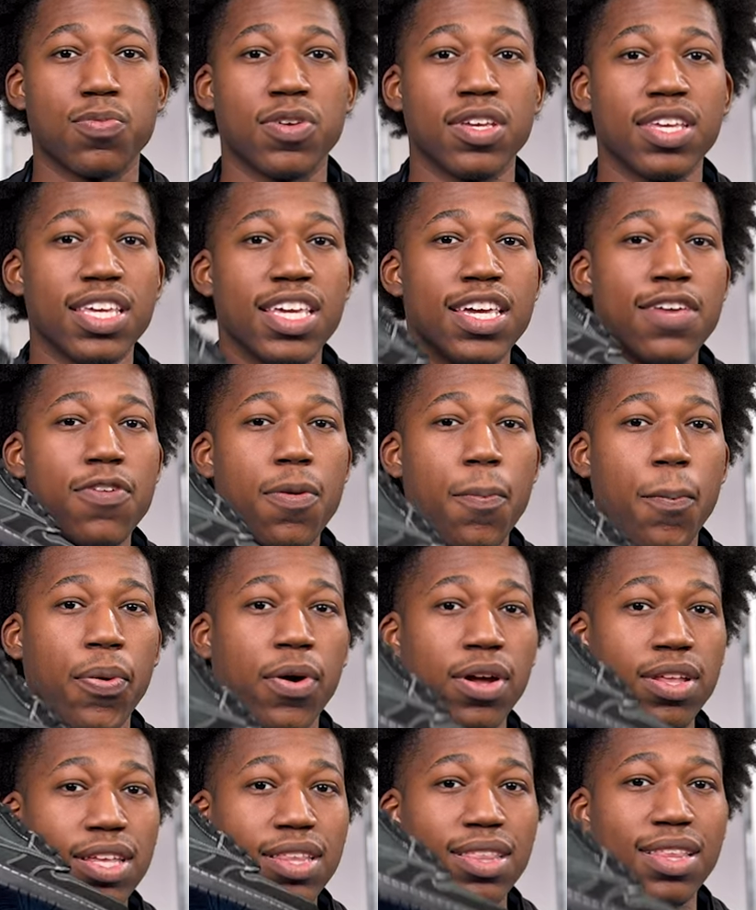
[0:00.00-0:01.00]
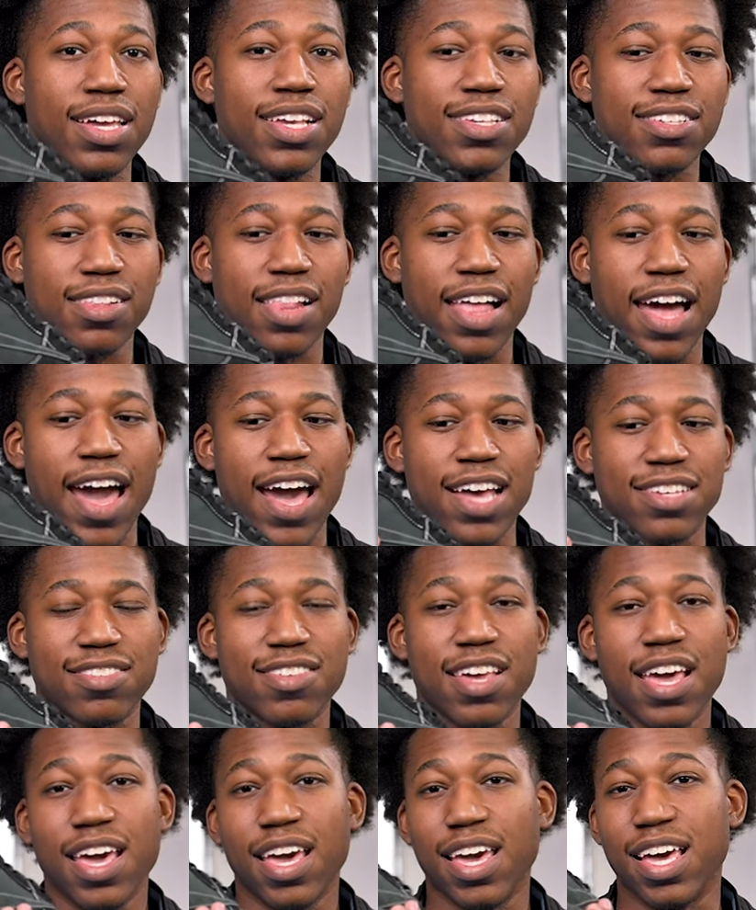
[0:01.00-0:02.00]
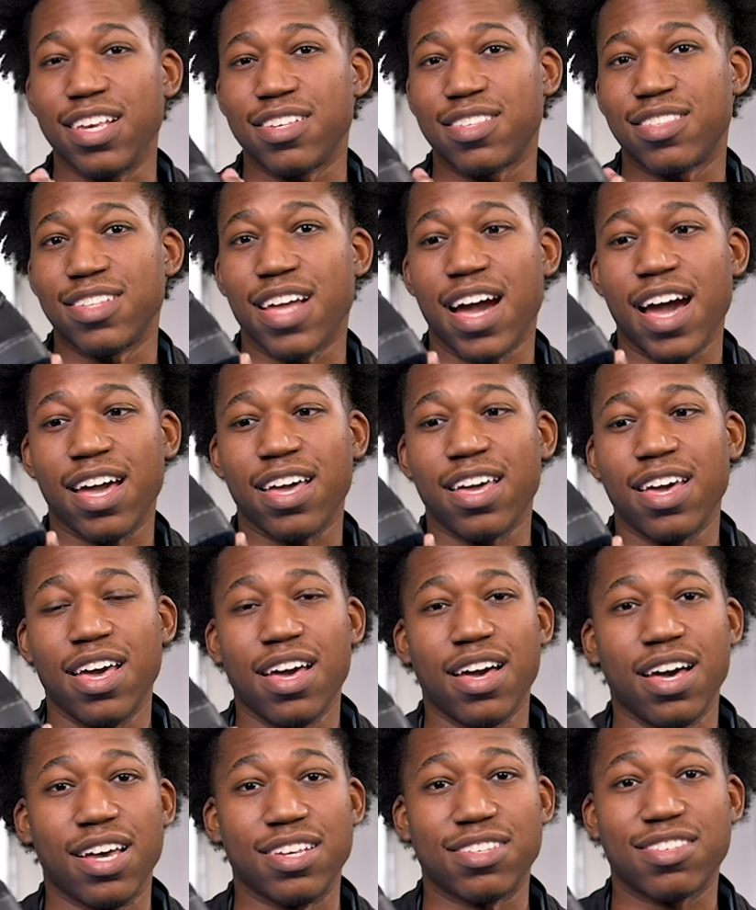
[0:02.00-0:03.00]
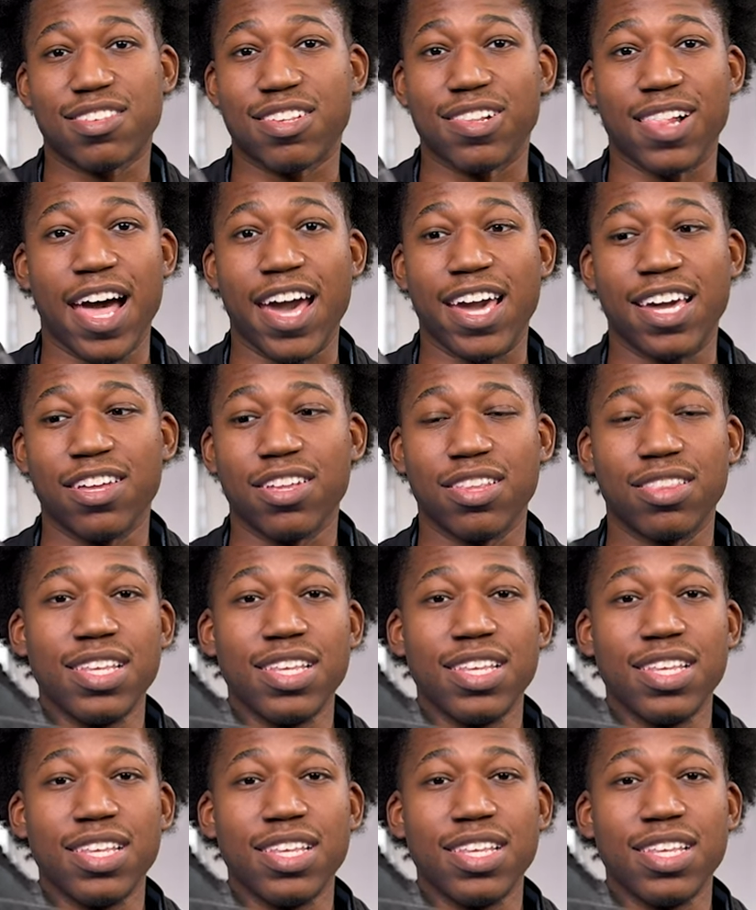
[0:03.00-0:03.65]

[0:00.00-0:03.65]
But even putting these last is not a slight.